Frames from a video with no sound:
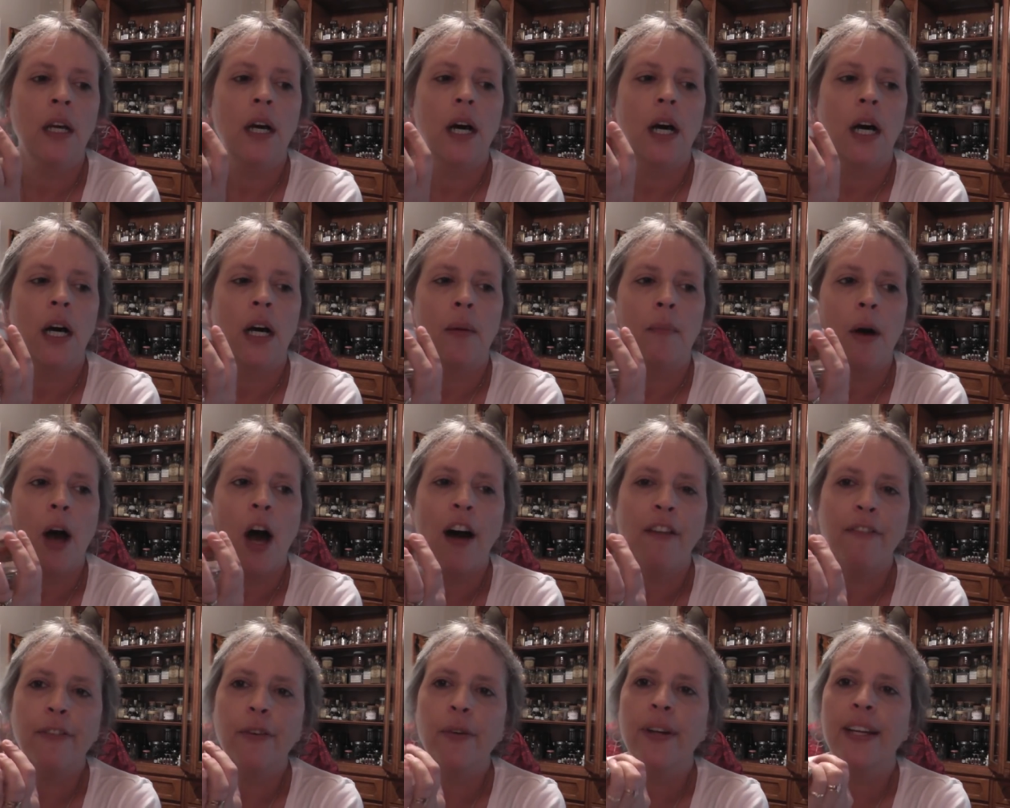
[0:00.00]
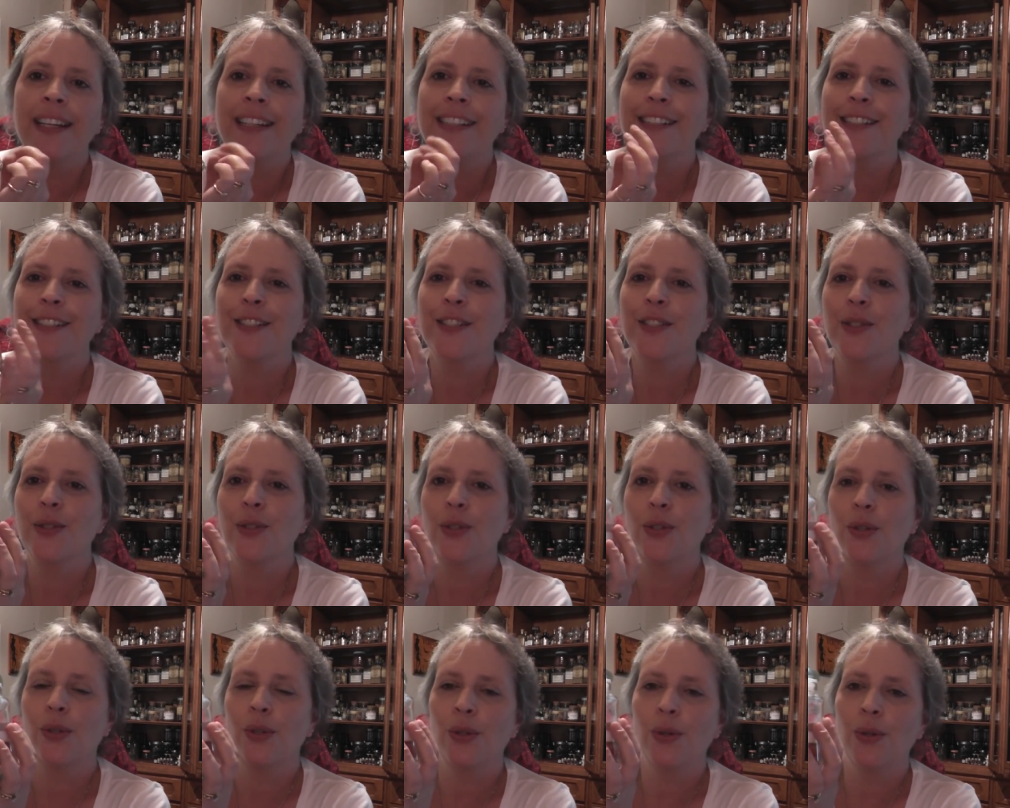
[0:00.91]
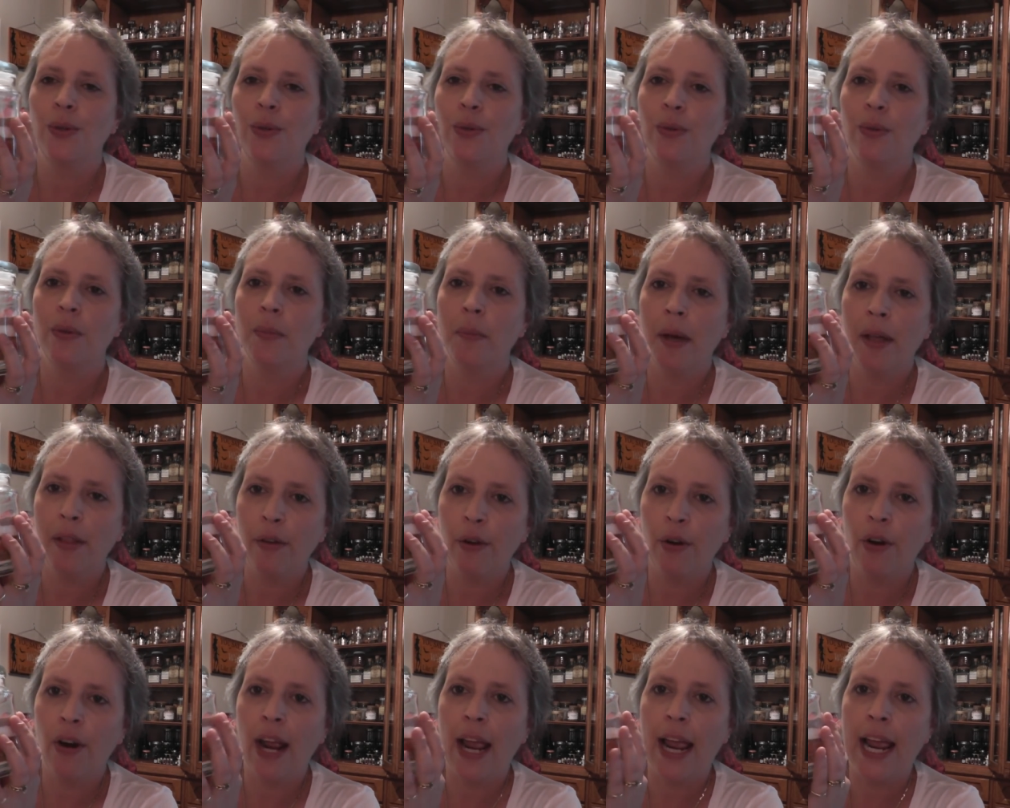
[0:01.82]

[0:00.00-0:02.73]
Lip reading: offerings to the mother,